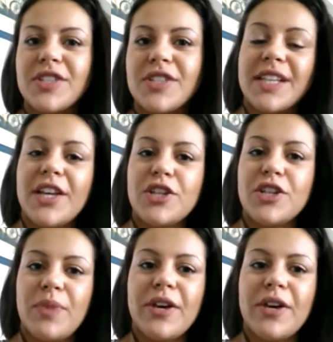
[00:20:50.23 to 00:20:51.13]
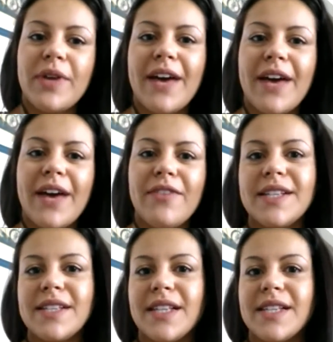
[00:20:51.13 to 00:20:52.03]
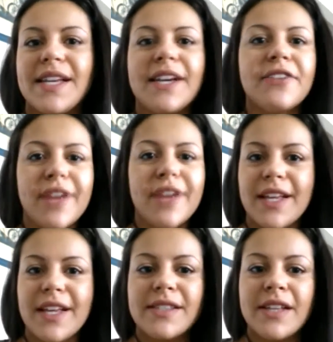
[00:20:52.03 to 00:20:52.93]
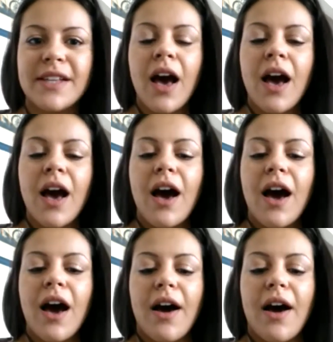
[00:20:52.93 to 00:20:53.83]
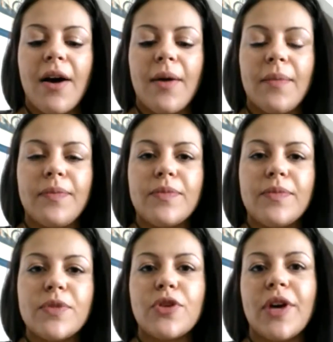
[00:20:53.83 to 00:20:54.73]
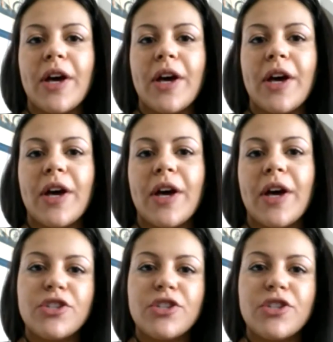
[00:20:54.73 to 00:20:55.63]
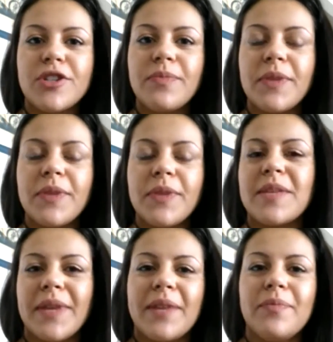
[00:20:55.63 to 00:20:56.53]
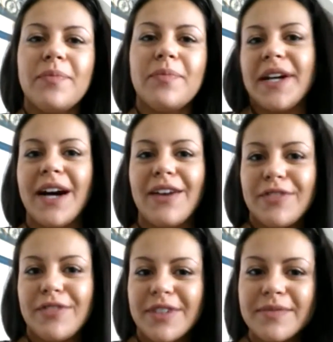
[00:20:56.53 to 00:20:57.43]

each meal and have less, let's say, grains. So it helps my digestion because I'm like a Pitta Kapha.